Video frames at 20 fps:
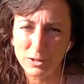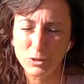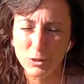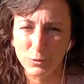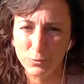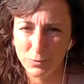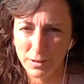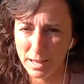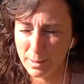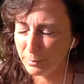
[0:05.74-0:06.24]
your
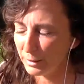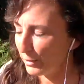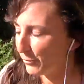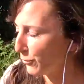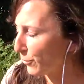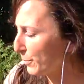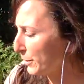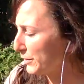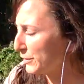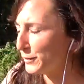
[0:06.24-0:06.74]
family
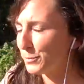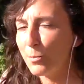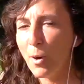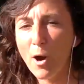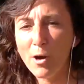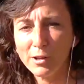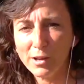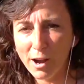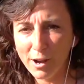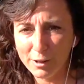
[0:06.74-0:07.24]
from a small
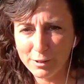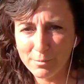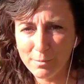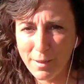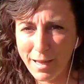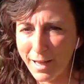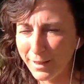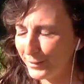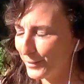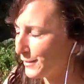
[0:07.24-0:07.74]
garden box,